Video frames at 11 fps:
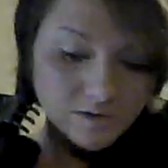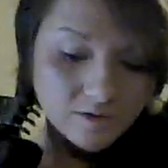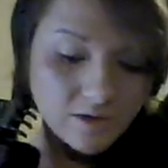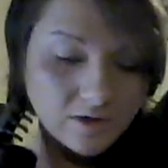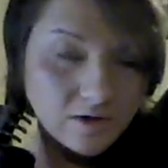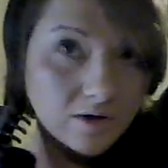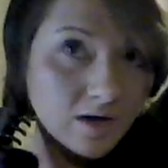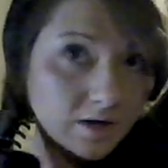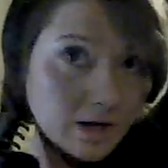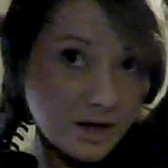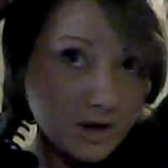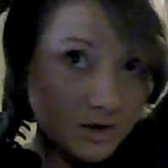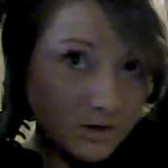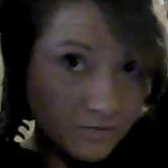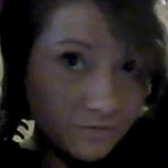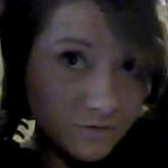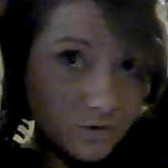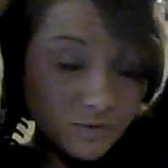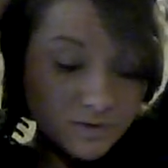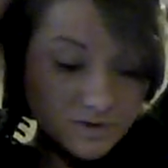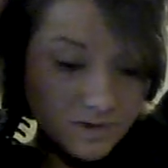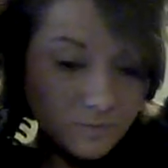so that you're not getting all
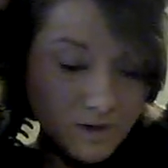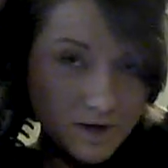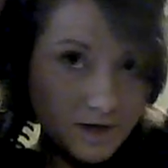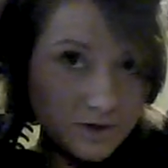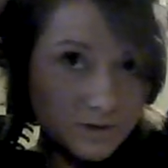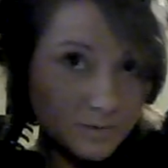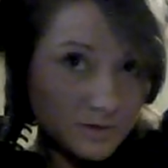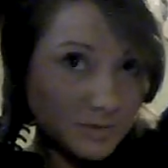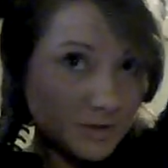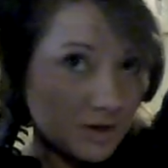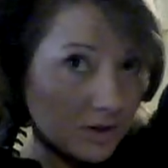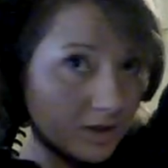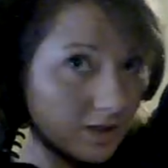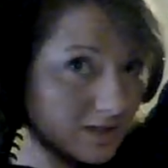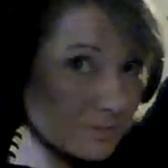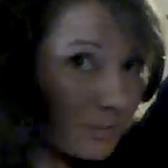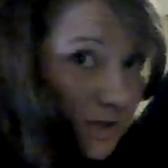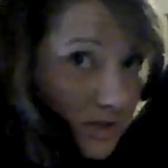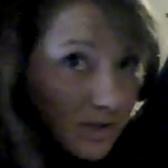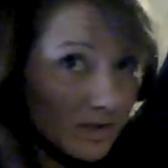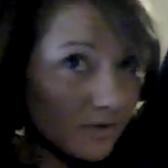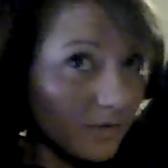confused on what hair you're supposed to be curling,
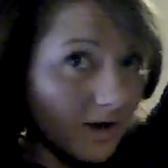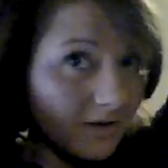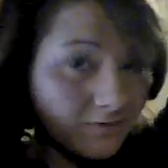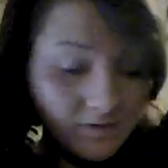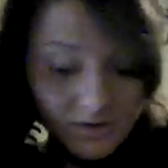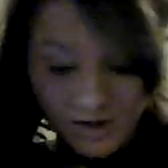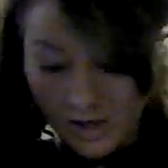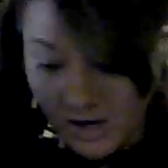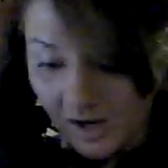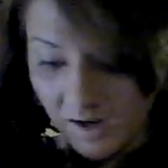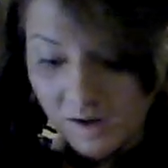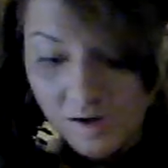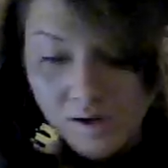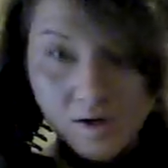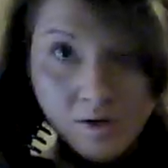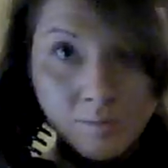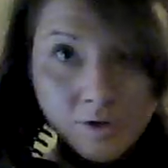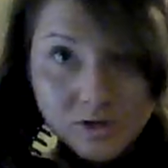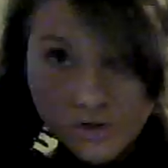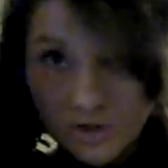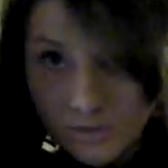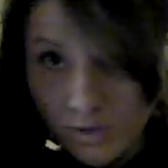especially if you have thick hair, because
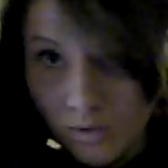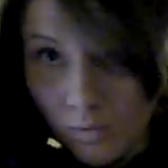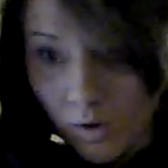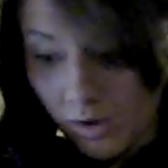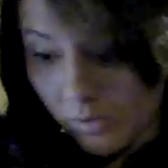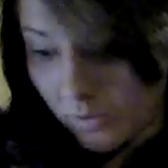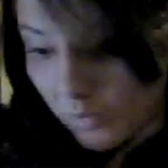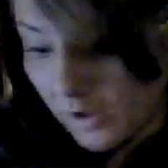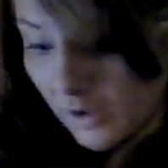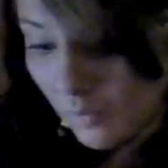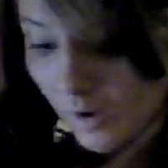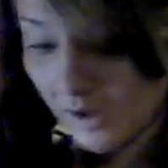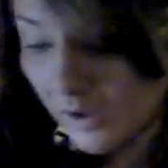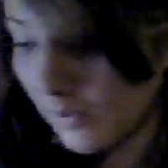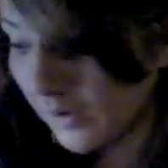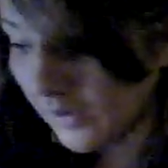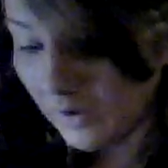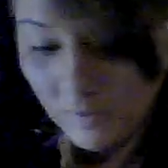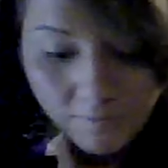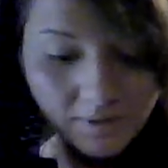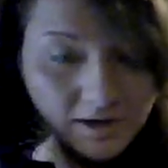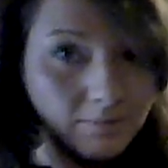you just want to work with what you're working with, and it
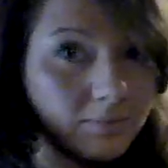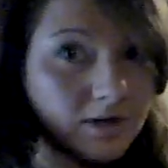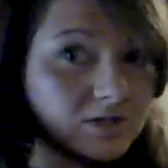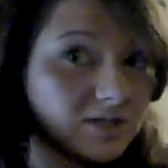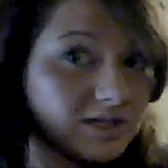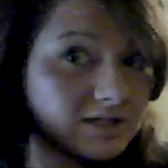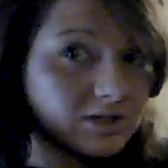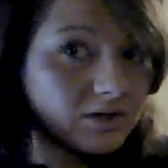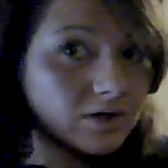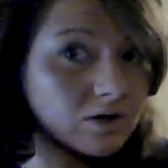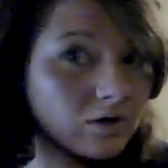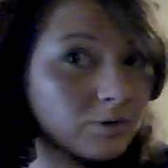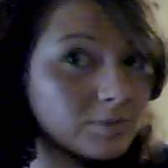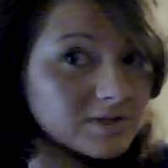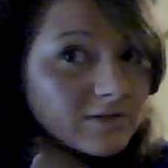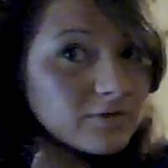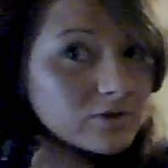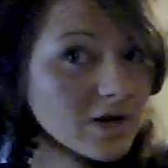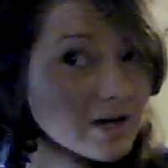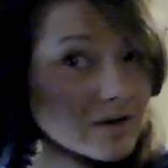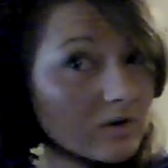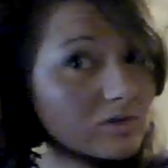will make it much easier to curl, because if you
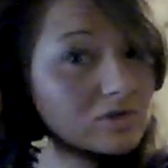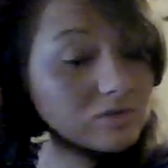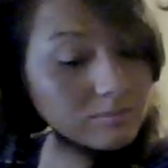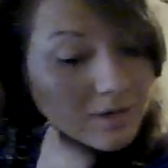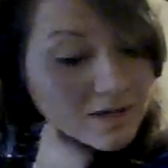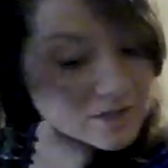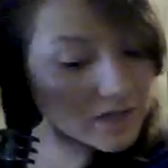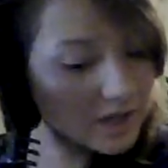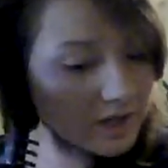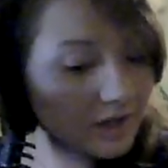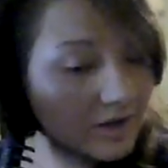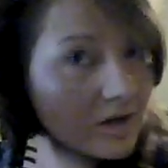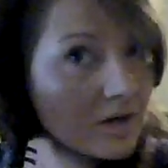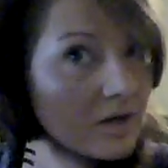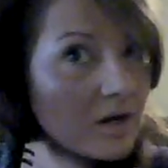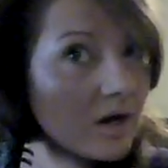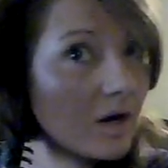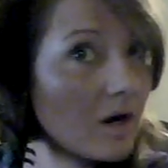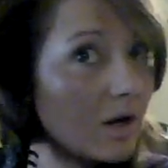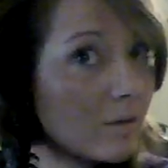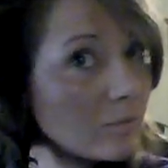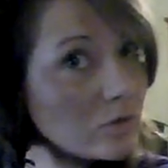try to curl too much hair,
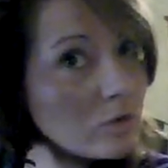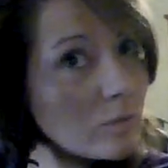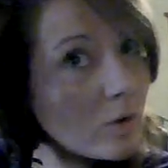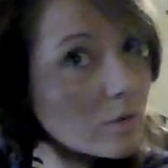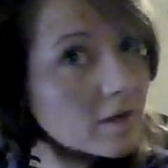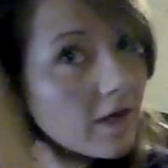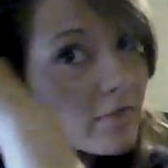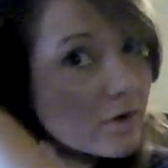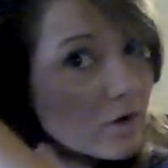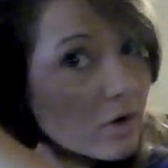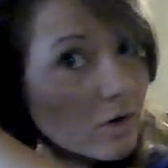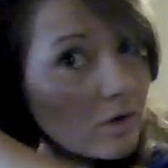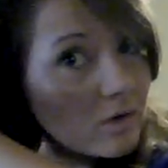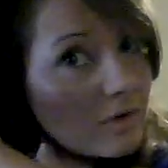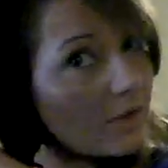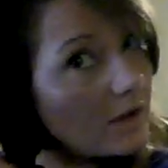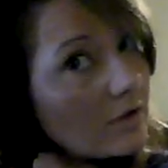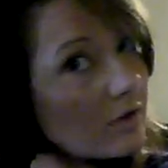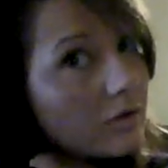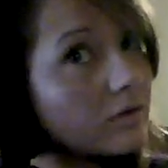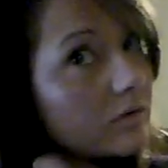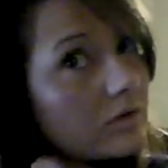you won't get the curl that
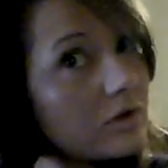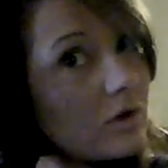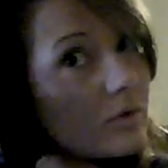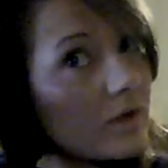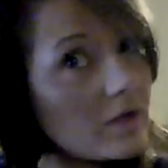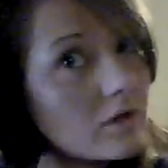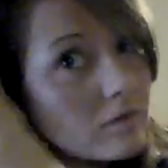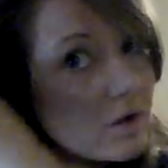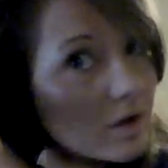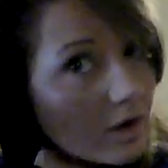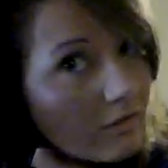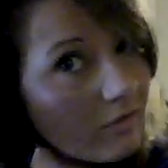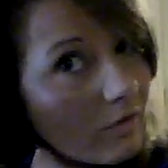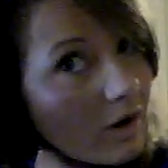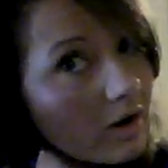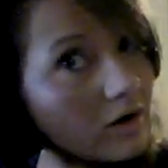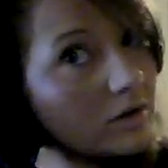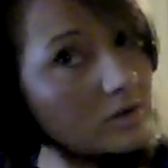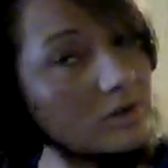you're looking for.